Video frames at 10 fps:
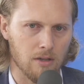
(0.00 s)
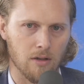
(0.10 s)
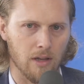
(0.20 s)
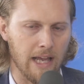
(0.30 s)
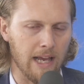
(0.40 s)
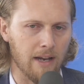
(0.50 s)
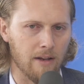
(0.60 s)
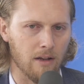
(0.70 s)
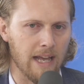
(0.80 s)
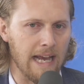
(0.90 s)

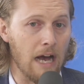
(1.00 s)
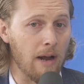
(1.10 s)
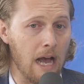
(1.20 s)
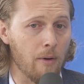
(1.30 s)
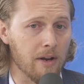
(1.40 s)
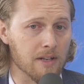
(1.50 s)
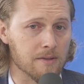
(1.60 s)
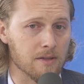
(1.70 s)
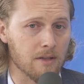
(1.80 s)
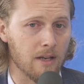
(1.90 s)
laying out how
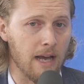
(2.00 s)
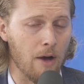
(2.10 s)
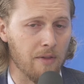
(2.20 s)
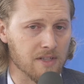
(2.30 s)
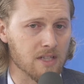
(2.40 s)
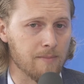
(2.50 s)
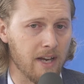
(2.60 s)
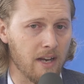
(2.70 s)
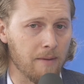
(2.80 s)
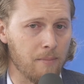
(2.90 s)
this has
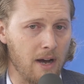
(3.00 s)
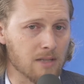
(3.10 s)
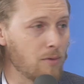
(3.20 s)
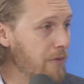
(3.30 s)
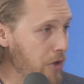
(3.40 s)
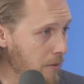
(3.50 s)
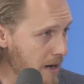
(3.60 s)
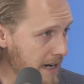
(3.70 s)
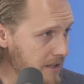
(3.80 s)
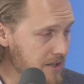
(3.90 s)
made it possible for your
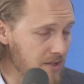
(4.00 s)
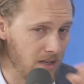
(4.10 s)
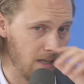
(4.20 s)
practice,